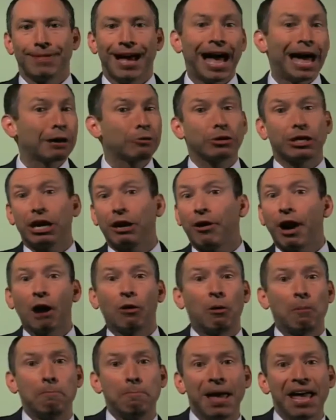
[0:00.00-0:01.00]
I don't care
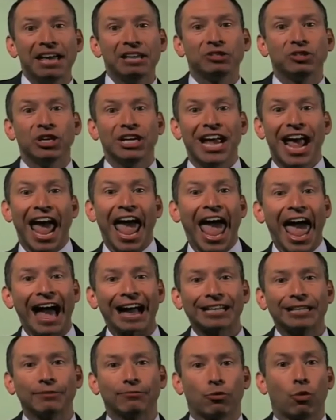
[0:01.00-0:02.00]
how amazing,
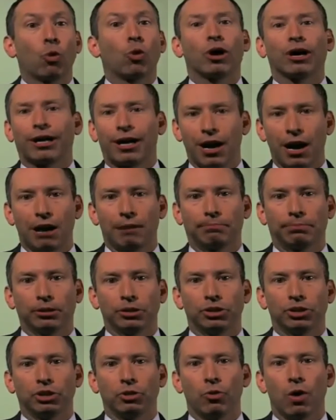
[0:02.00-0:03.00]
active, or
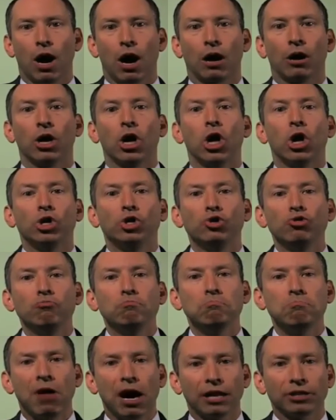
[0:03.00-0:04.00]
accomplished you are. You
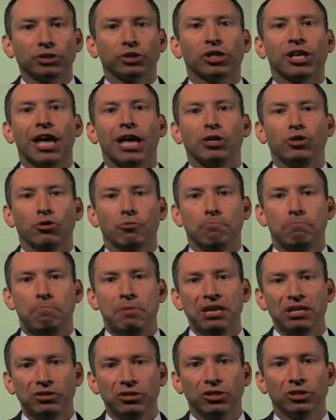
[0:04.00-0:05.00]
must get your
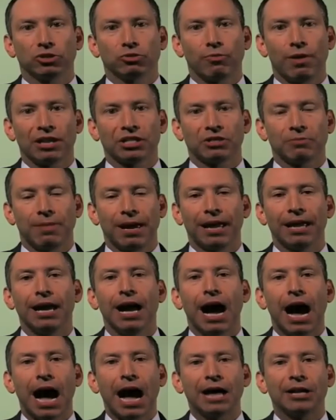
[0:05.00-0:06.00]
business resume
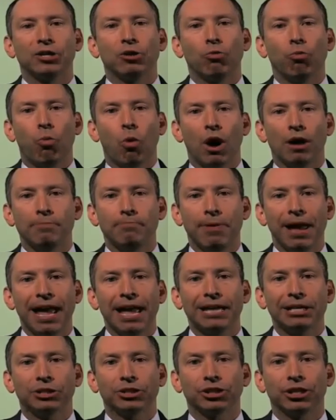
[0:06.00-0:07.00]
onto 1
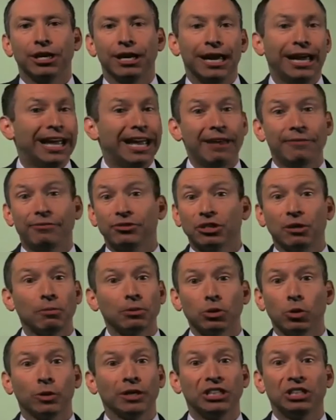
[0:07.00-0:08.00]
page. If
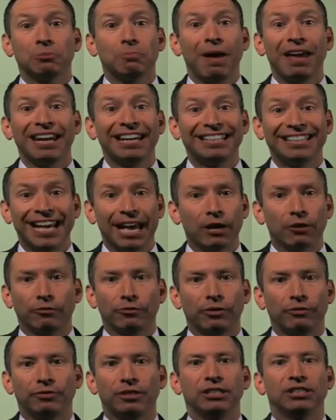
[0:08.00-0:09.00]
someone's only spending 10 or
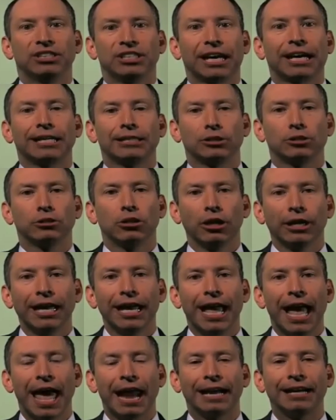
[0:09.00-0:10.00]
15 seconds
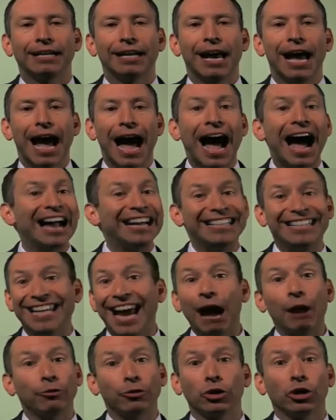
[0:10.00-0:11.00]
looking at it, I
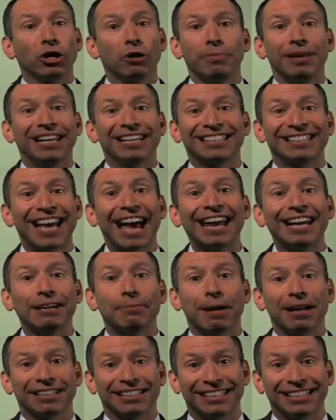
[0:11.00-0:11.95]
doubt they're going to be excited about